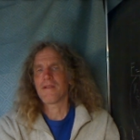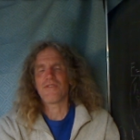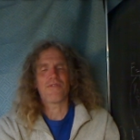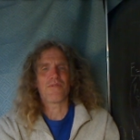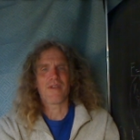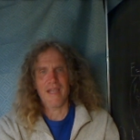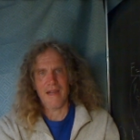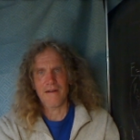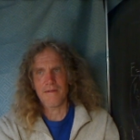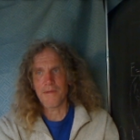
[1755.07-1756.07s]
That you don't
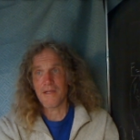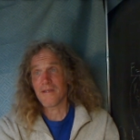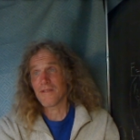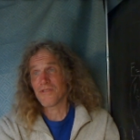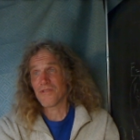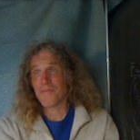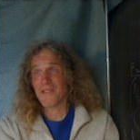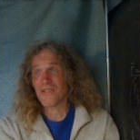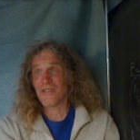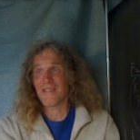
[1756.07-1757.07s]
care because your
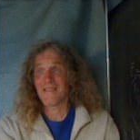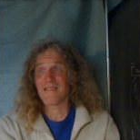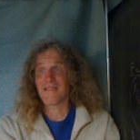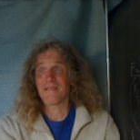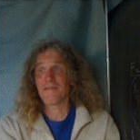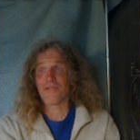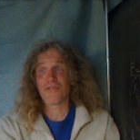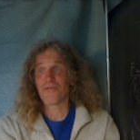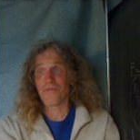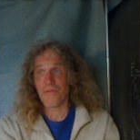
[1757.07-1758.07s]
mission isn't
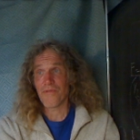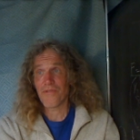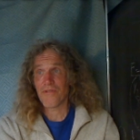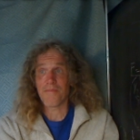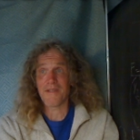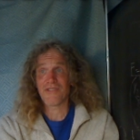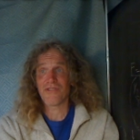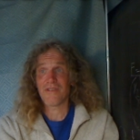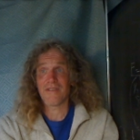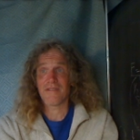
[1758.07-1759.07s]
the truth. Your
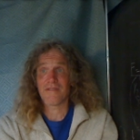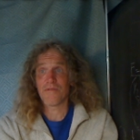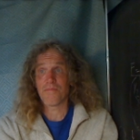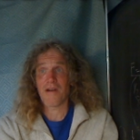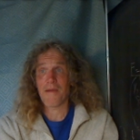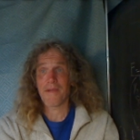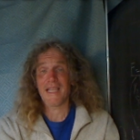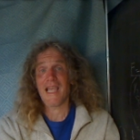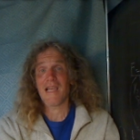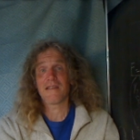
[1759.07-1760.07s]
mission is to
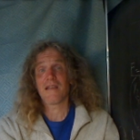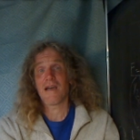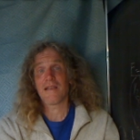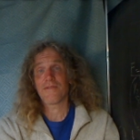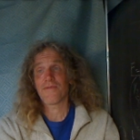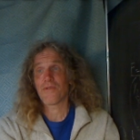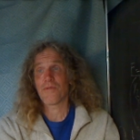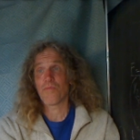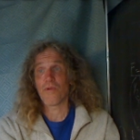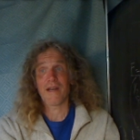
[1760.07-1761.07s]
propagandize
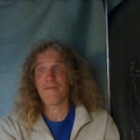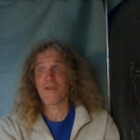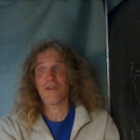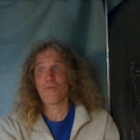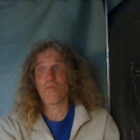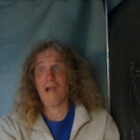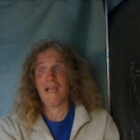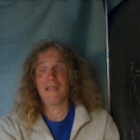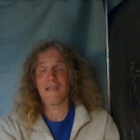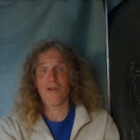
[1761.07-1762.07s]
for whatever your
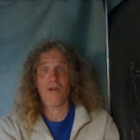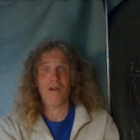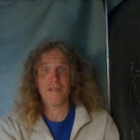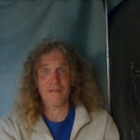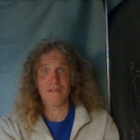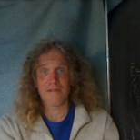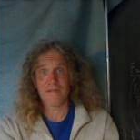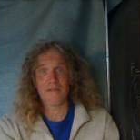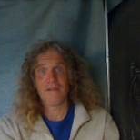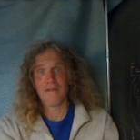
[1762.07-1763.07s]
wacky cause
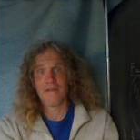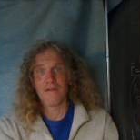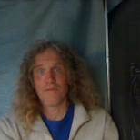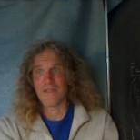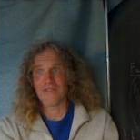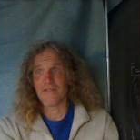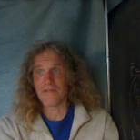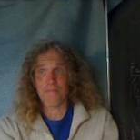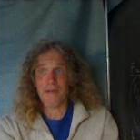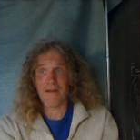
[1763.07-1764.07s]
is, which
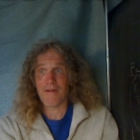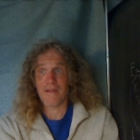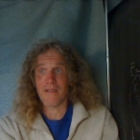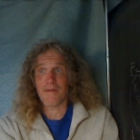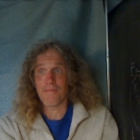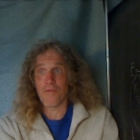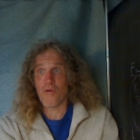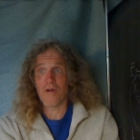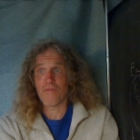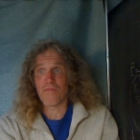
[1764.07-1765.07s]
is apparently
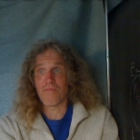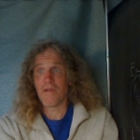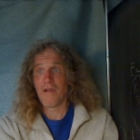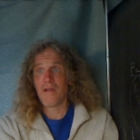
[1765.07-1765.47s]
more